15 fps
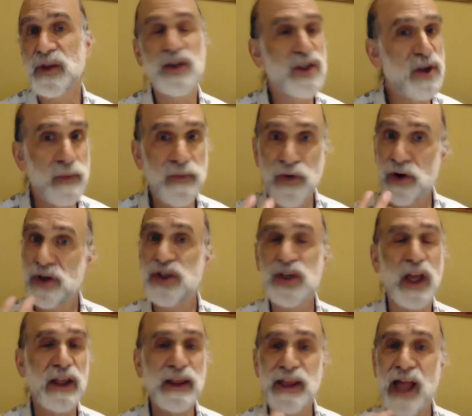subverts
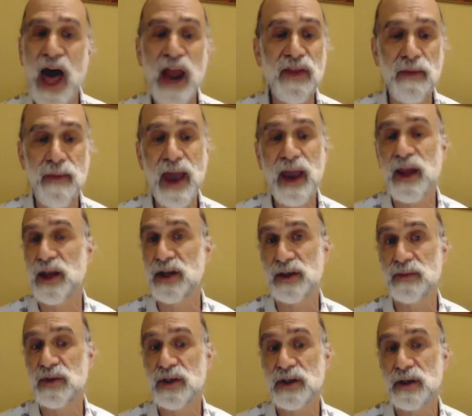a lot of the
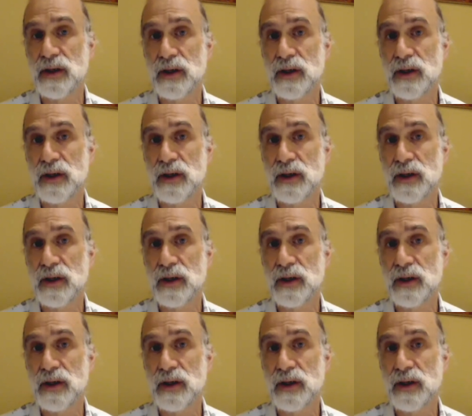mechanisms,